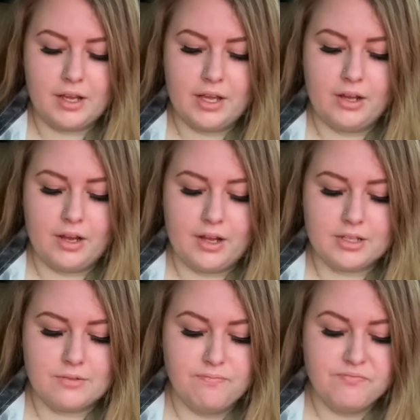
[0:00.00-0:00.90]
I got
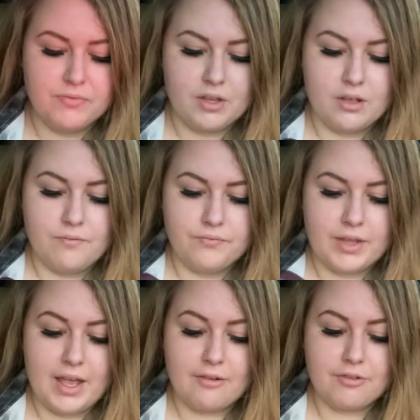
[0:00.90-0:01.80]

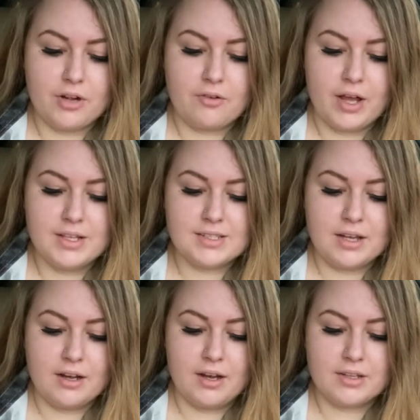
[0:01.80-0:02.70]
egg fried rice, I
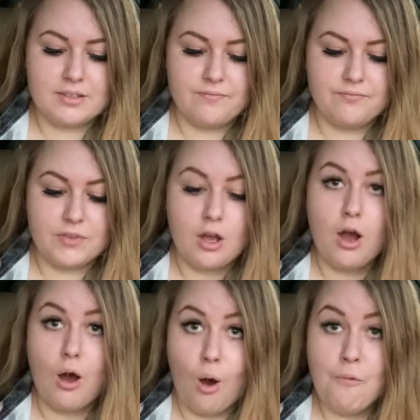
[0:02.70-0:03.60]
got,
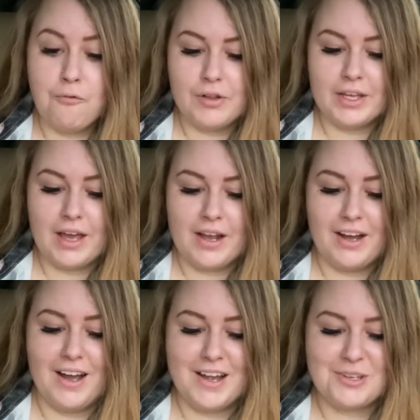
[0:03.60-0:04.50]
hopefully I
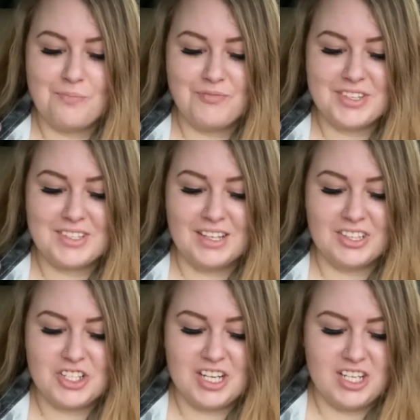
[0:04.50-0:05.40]
got salt
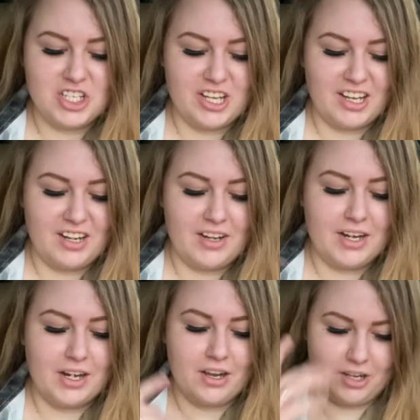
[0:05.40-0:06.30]
and chili chicken, and
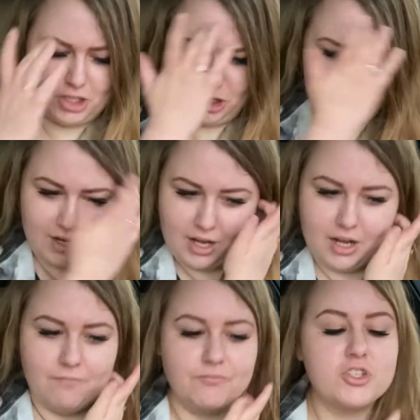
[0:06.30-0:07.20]
then I got
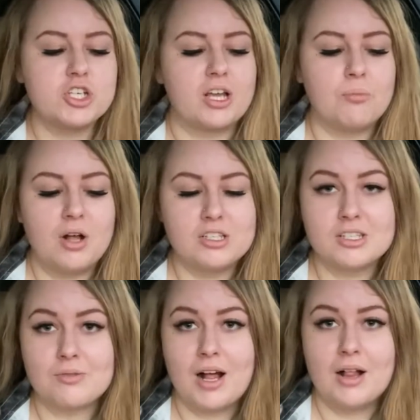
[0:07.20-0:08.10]
chicken balls
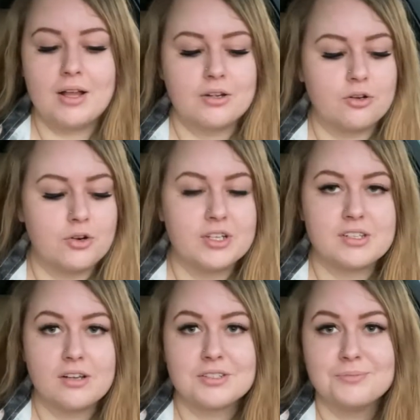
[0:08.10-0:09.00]
as well and curry
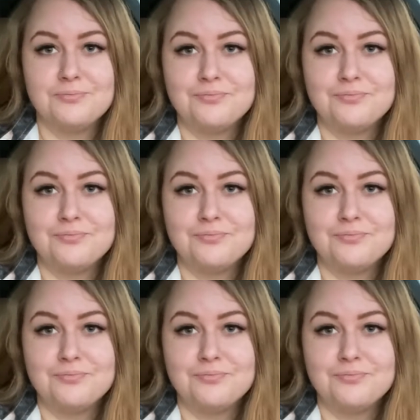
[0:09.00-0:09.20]
sauce.